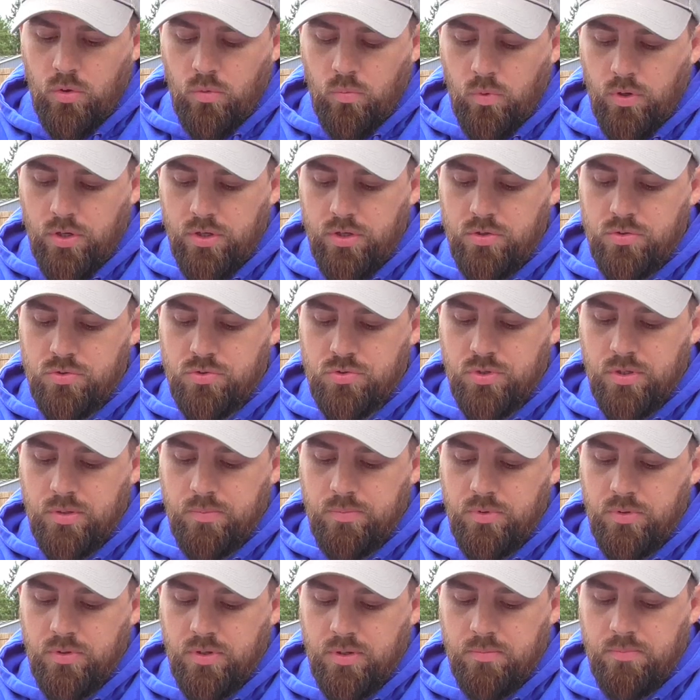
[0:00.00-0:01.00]
what you
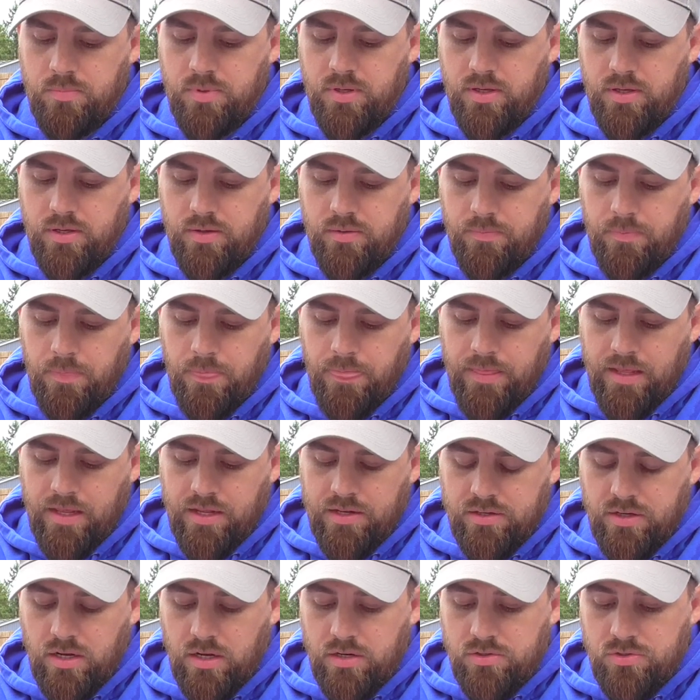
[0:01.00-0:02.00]
dream you can be.
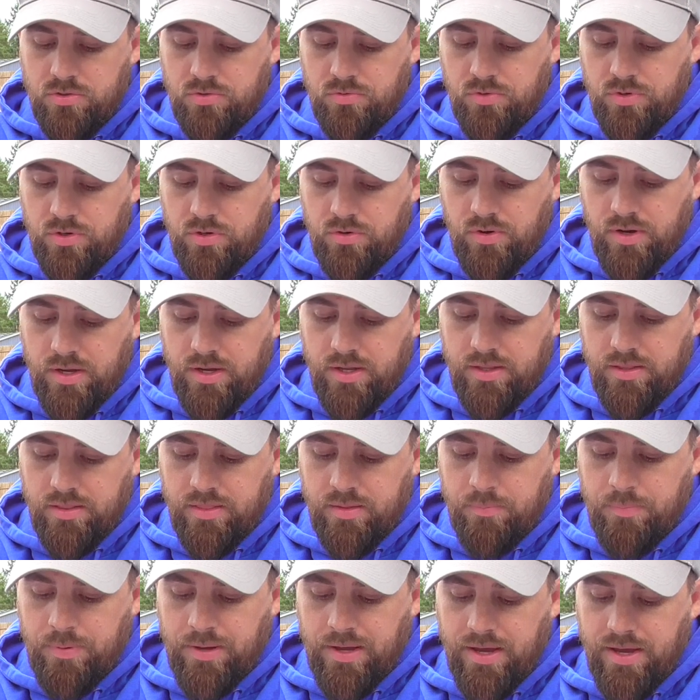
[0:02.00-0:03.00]
Not to regret
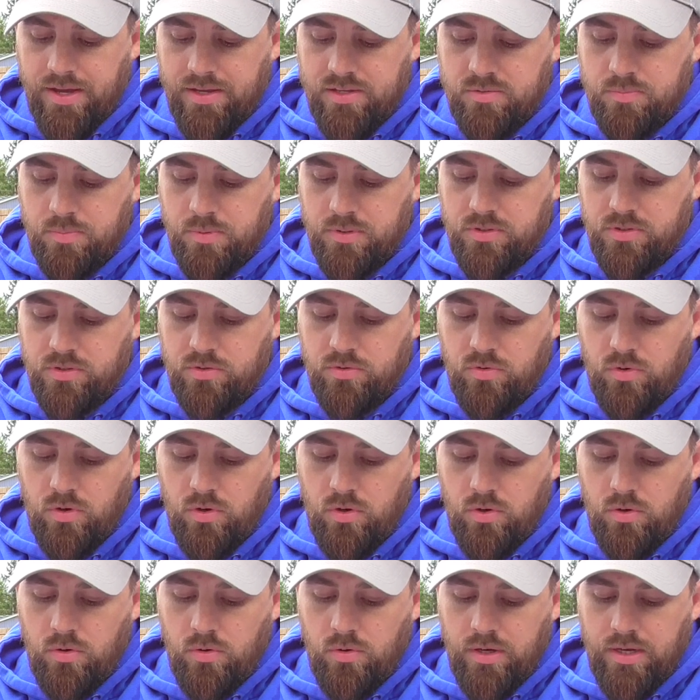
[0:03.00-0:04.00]
the past, but to
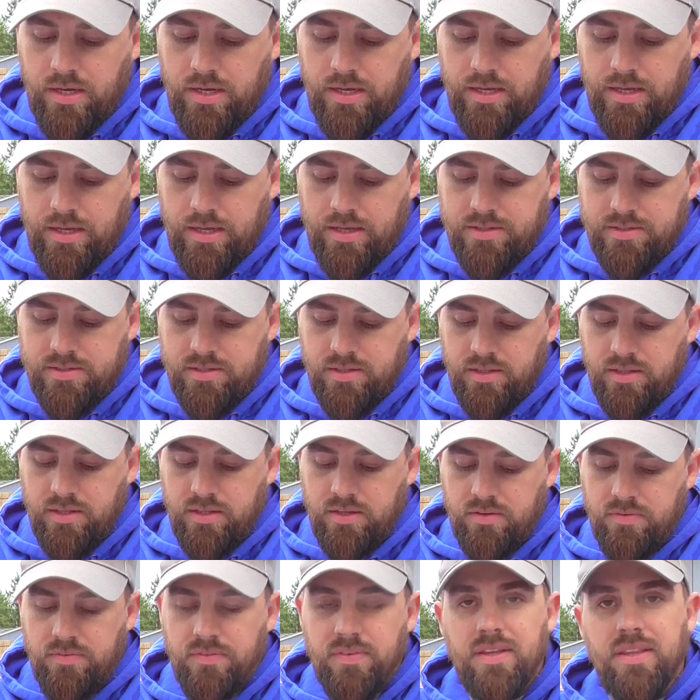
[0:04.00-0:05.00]
grow and to
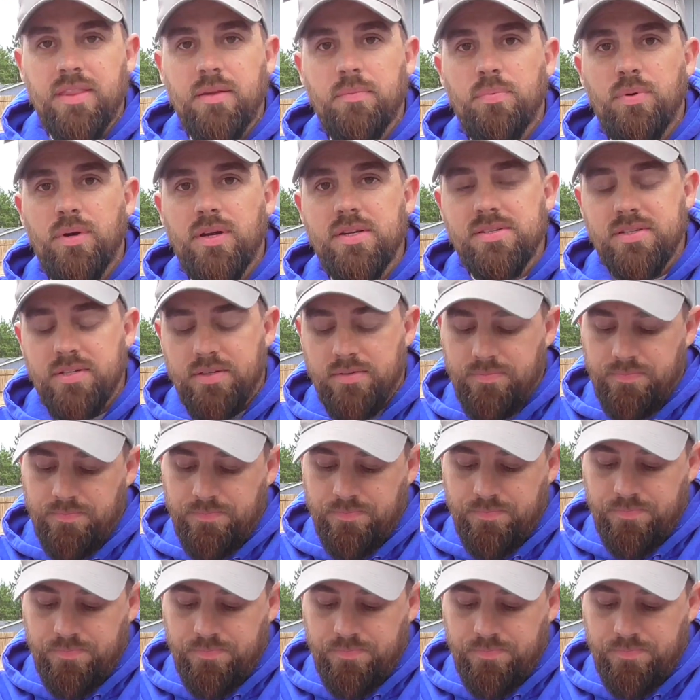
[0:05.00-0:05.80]
live in the present.